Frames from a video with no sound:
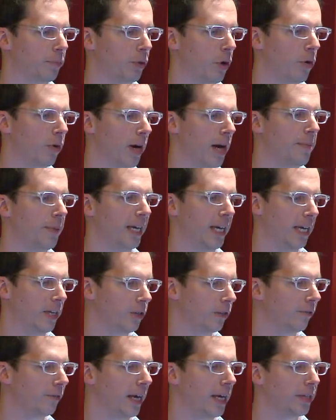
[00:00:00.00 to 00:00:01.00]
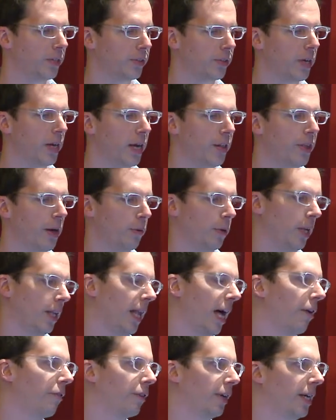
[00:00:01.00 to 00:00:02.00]
programming interface that will
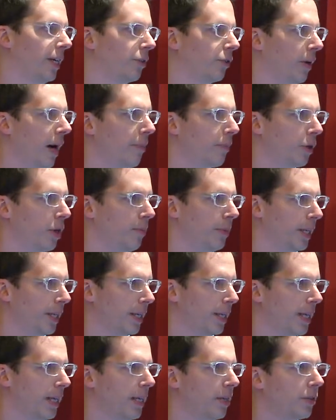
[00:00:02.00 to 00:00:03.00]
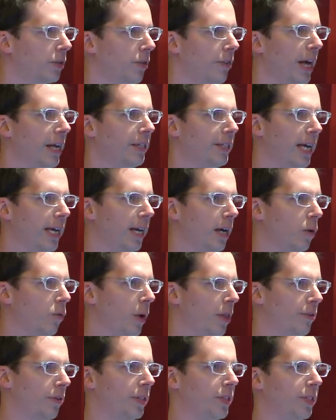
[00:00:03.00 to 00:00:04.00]
allow for interoperability, so that data,
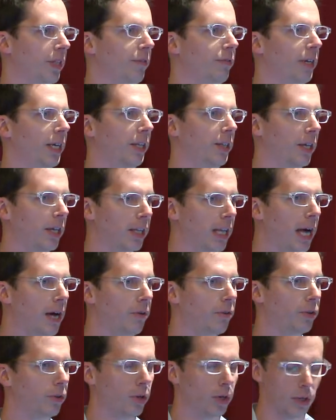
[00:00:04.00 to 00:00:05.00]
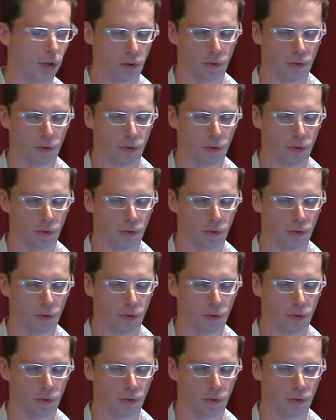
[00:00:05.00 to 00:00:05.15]
whether it's living in the cloud or on a